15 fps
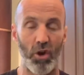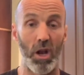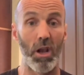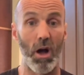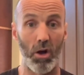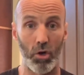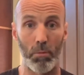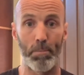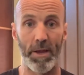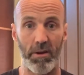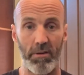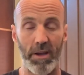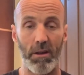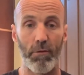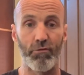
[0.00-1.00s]
a longer
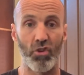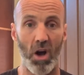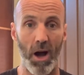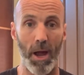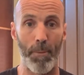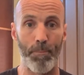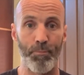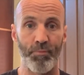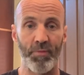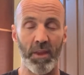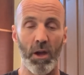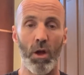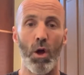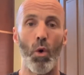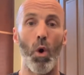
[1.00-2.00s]
period of time.
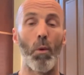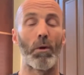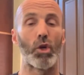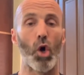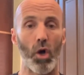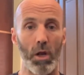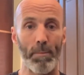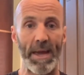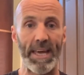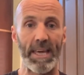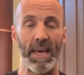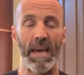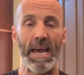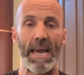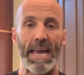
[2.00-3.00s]
What we're gonna
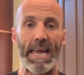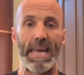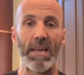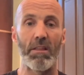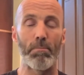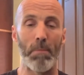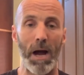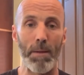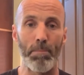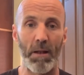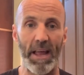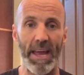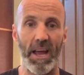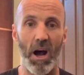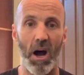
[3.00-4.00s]
make is my play